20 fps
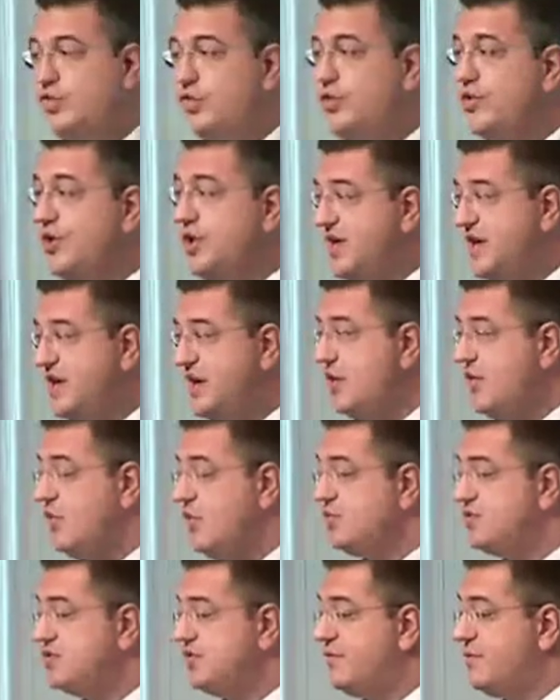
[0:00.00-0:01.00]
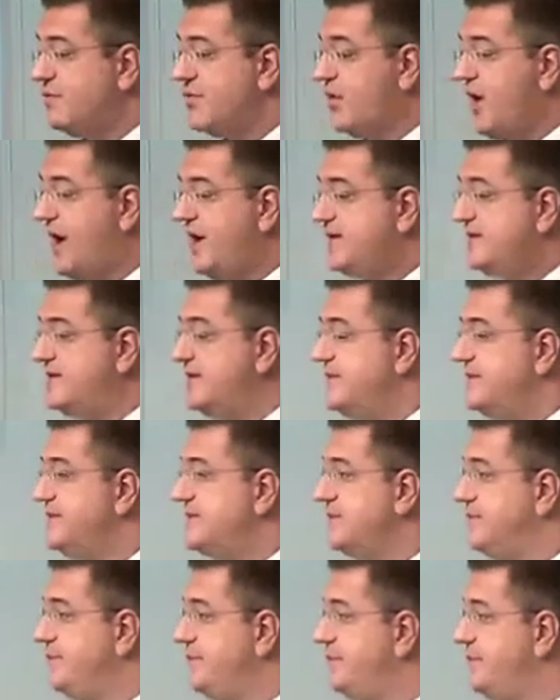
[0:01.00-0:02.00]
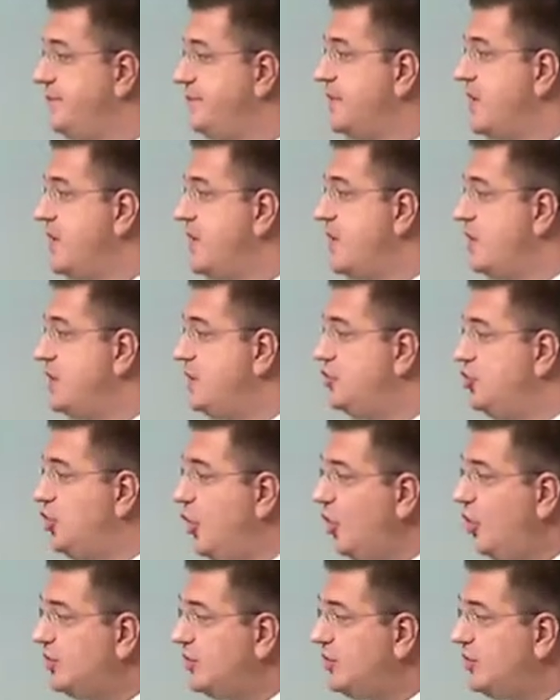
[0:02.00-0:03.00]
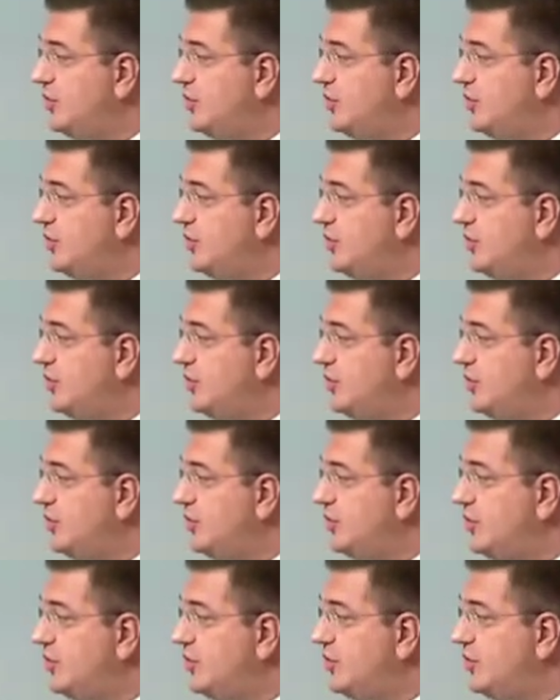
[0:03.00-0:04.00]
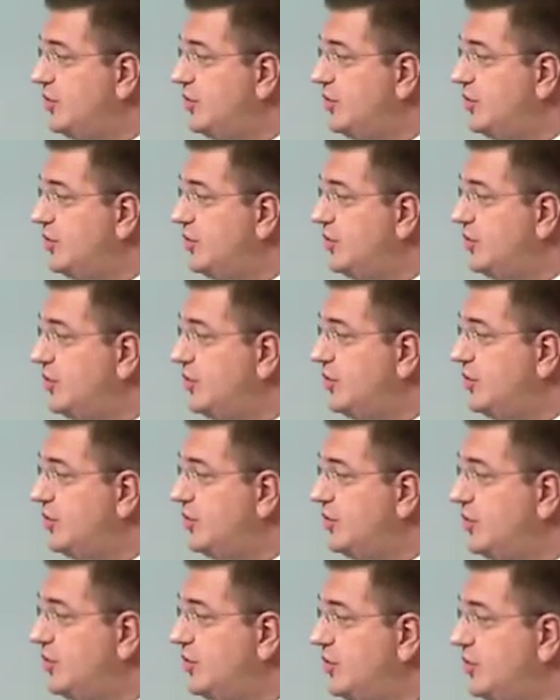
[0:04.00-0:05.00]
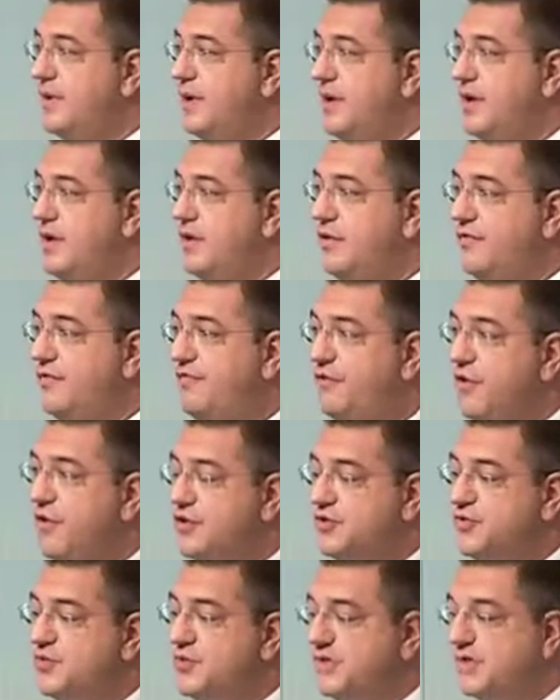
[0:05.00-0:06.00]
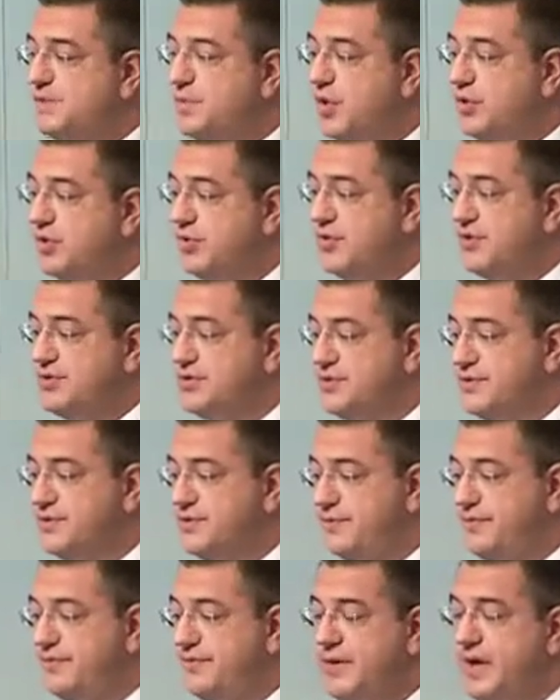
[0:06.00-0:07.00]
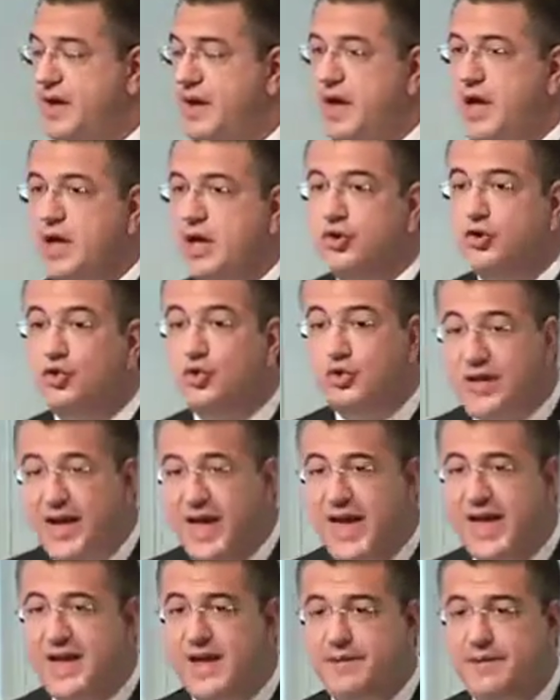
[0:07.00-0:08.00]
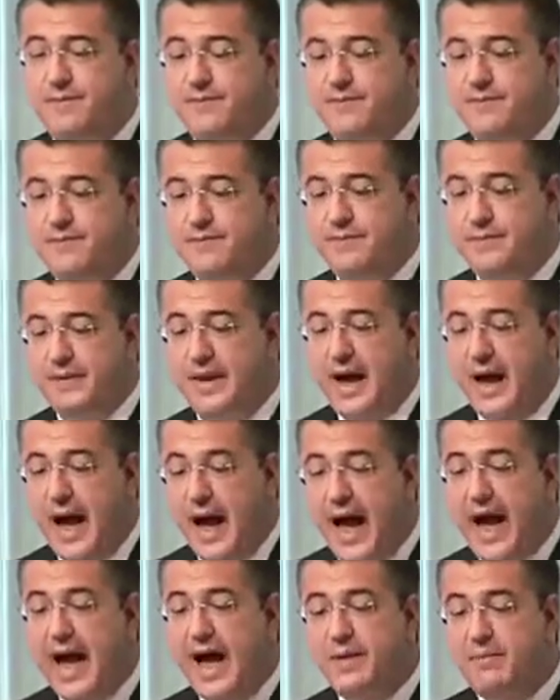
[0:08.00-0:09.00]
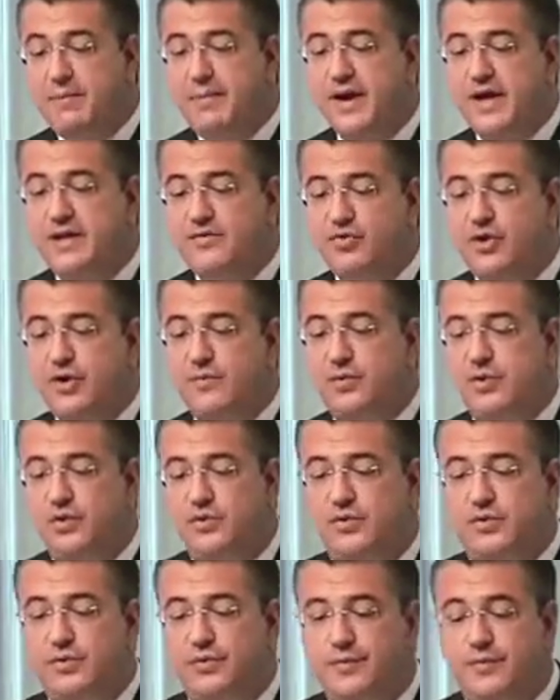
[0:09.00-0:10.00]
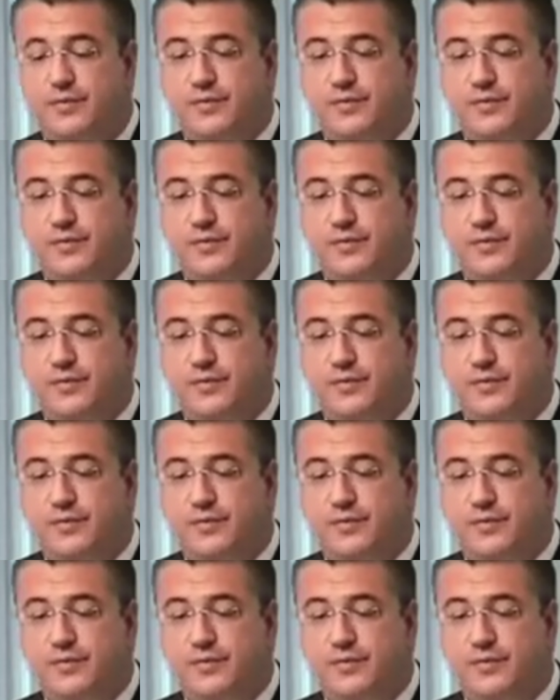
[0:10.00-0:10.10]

to the heroes of the crisis, the doctors, the nurses, the first responders. Today, I pay tribute